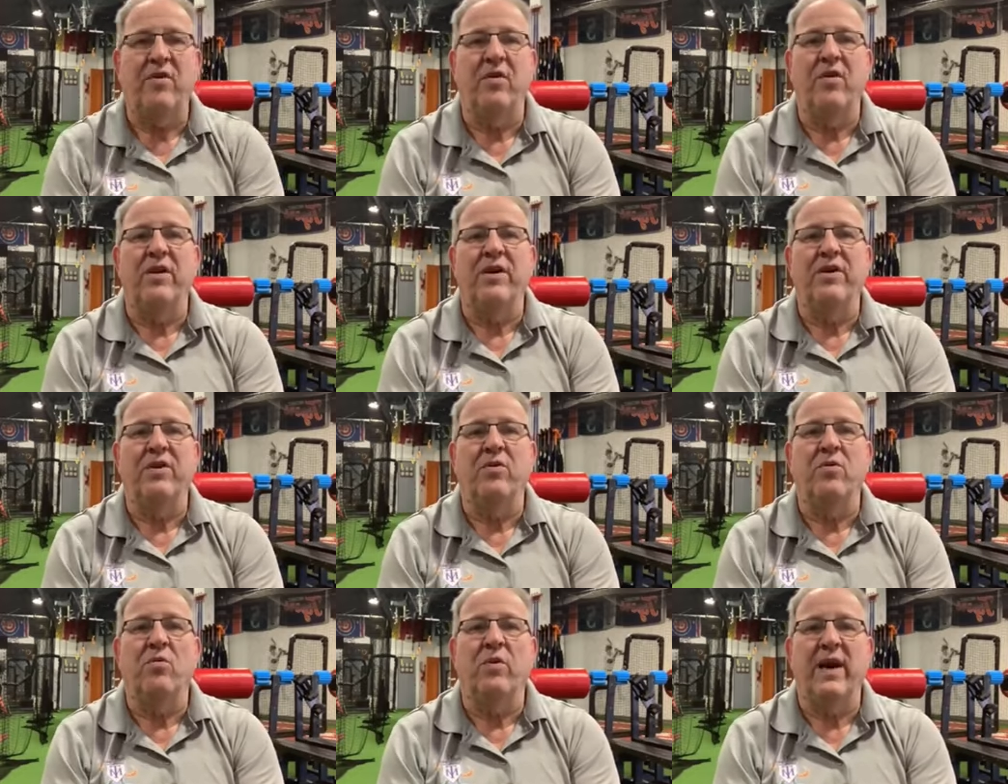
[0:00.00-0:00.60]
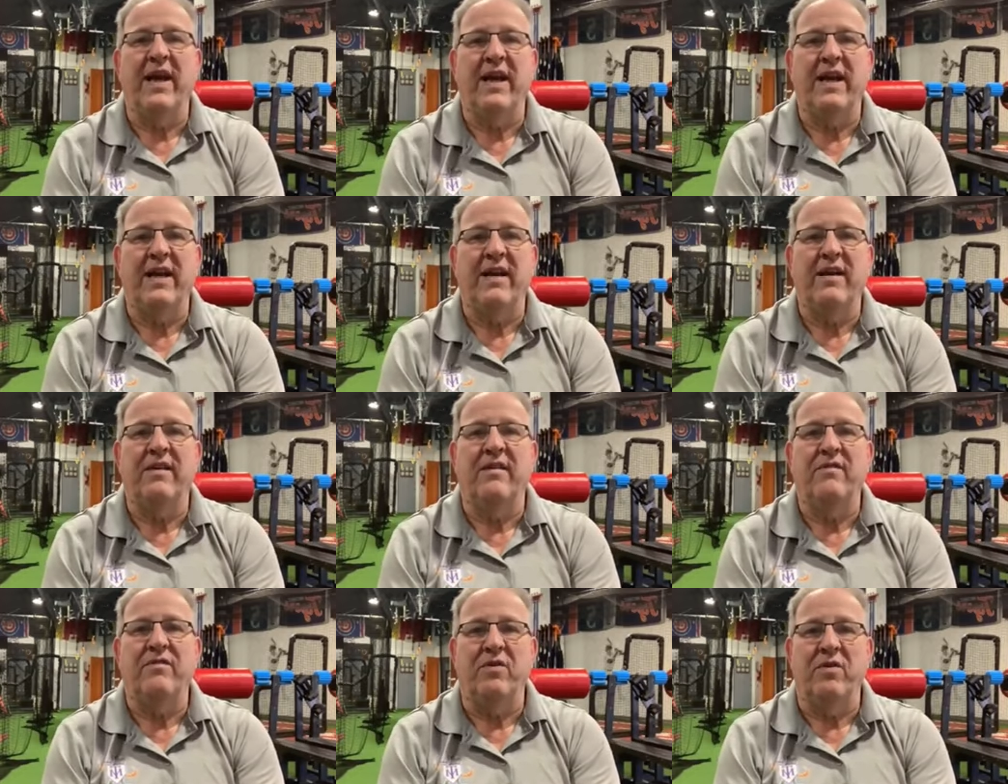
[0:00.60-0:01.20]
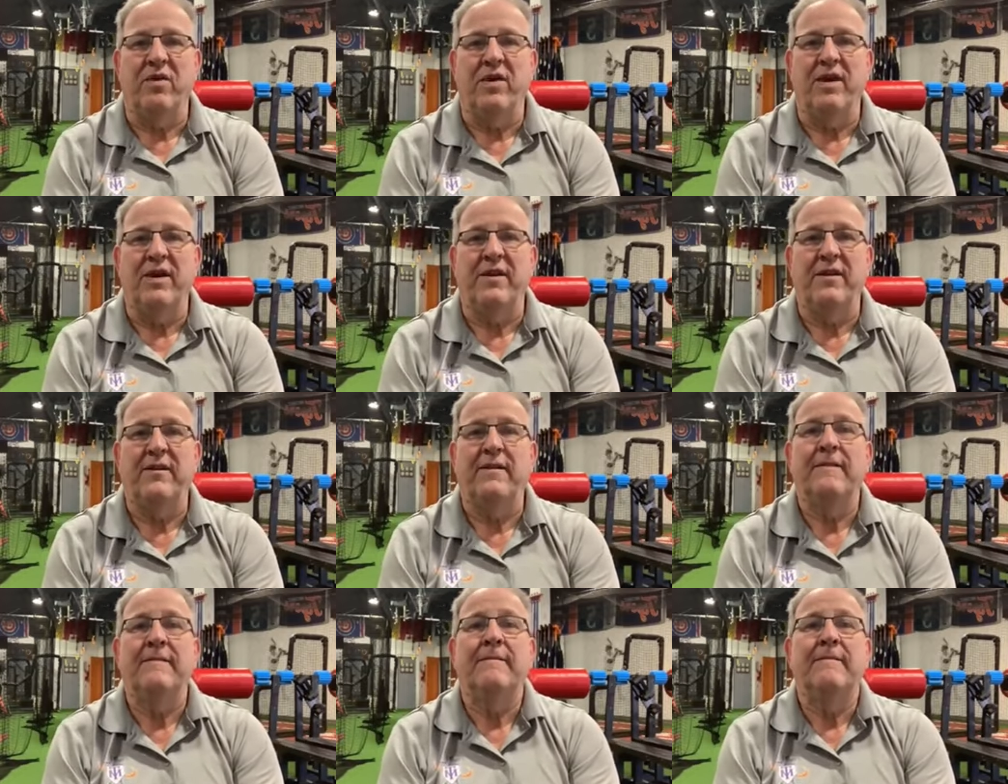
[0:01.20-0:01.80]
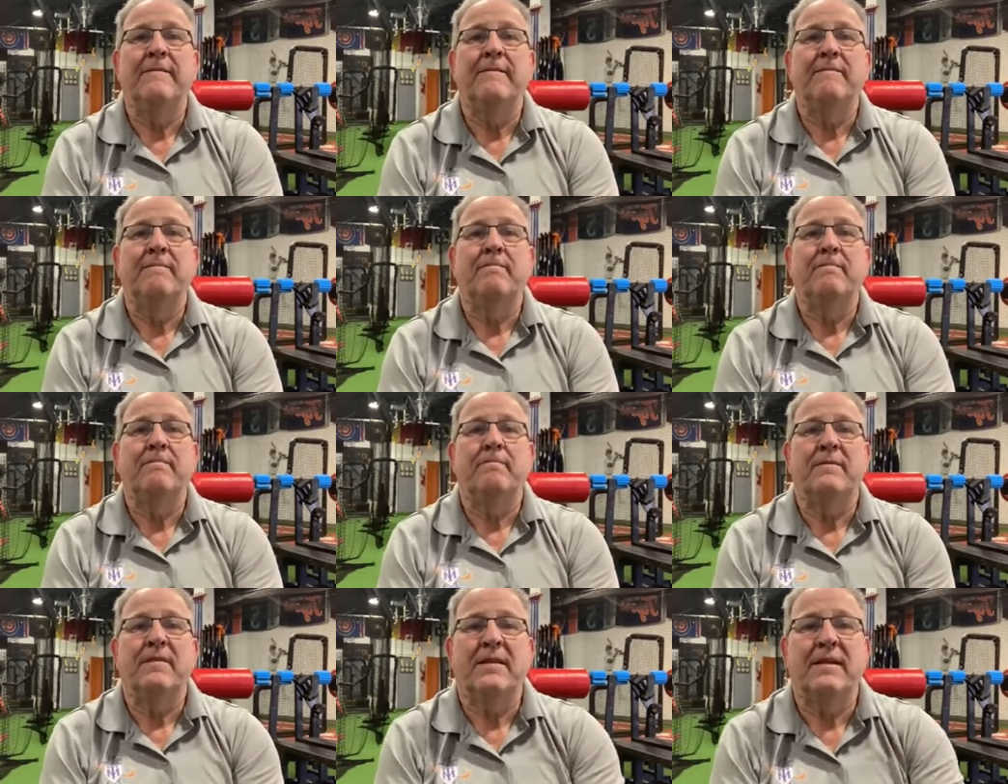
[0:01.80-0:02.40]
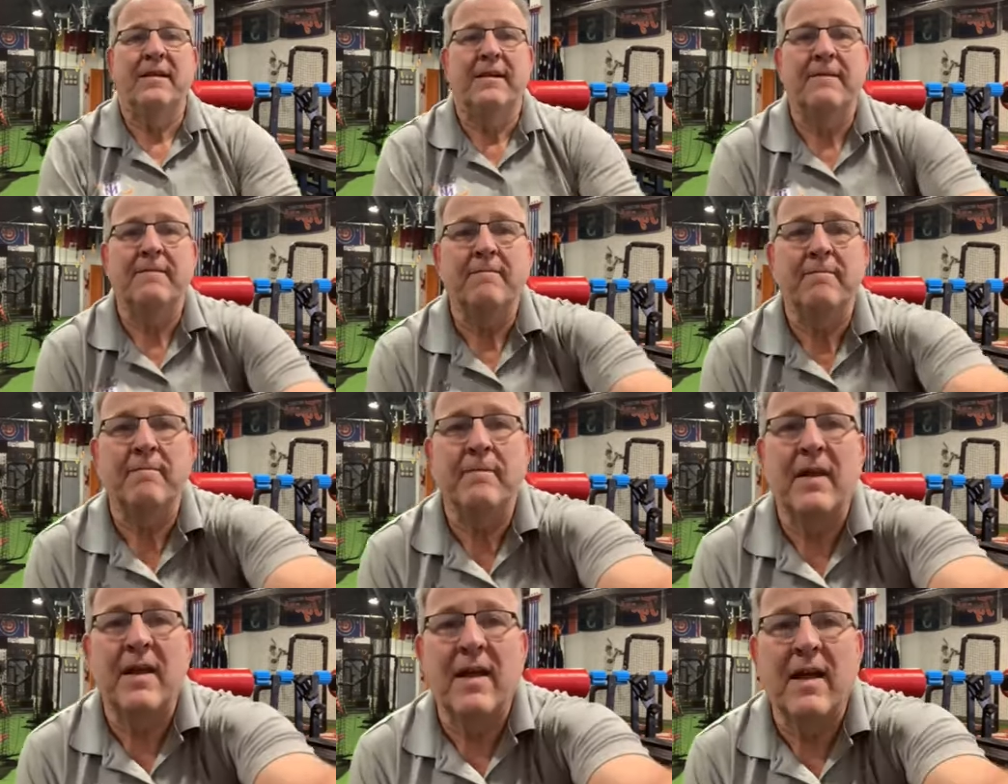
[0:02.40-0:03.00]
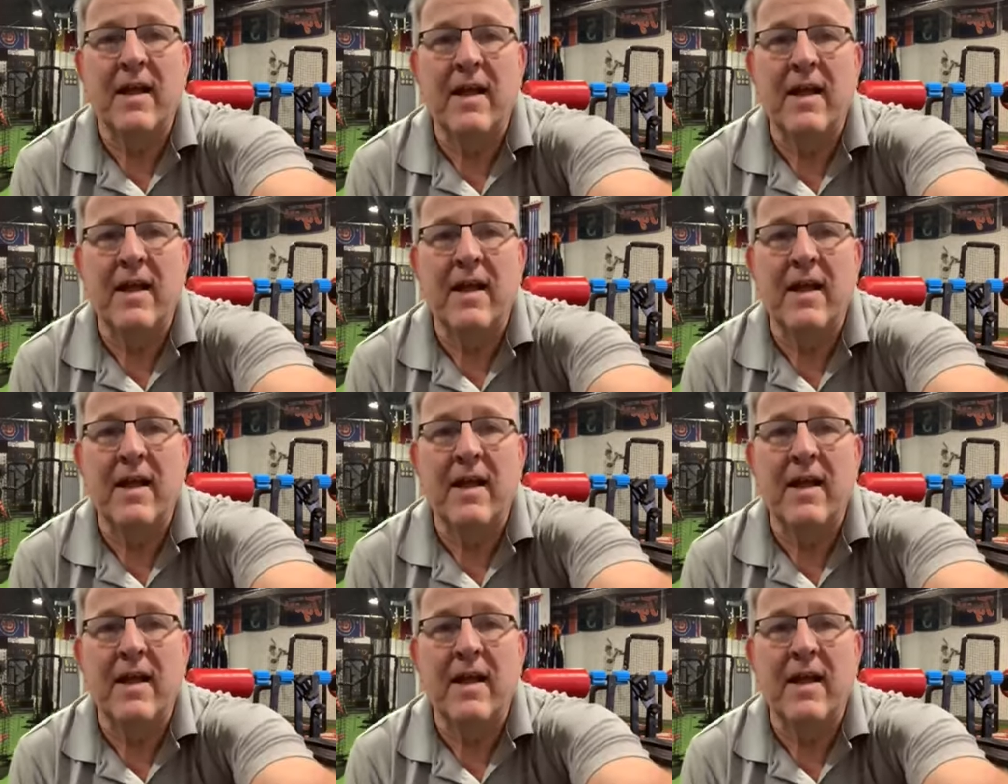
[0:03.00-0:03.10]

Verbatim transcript: throw it, you're waiting for it. Okay?